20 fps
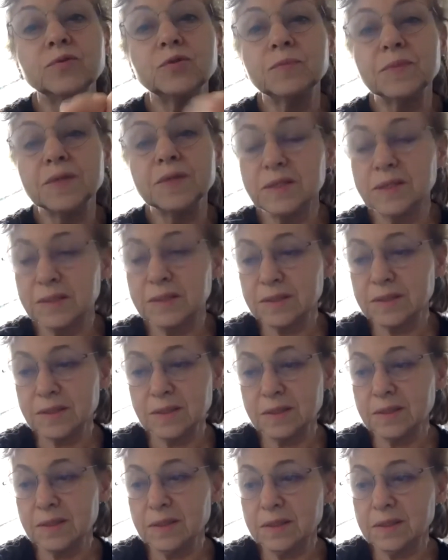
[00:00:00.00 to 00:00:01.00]
which means
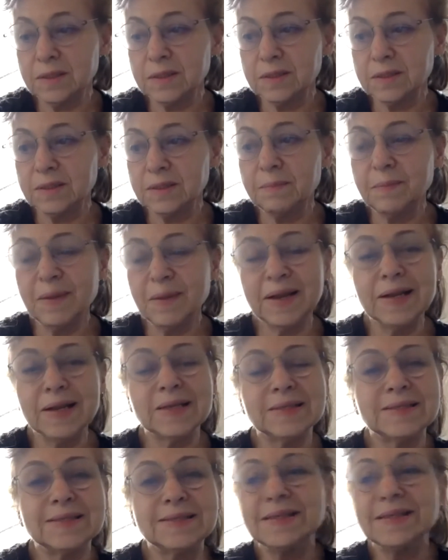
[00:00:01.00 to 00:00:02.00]
the metal
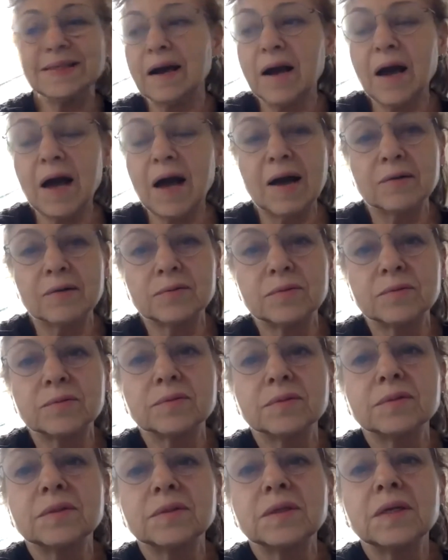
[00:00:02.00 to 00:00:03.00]
is dug out
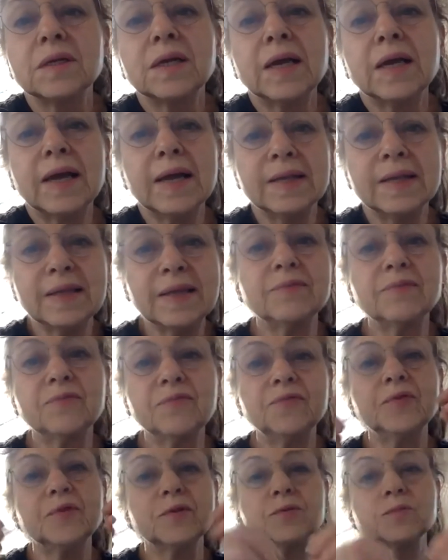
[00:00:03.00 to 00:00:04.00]
and then
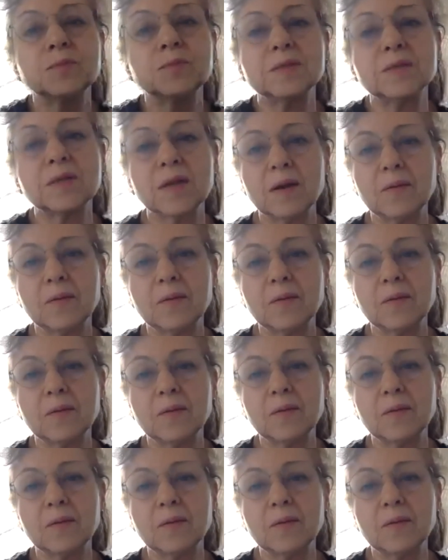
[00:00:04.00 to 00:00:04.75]
filled with enamel.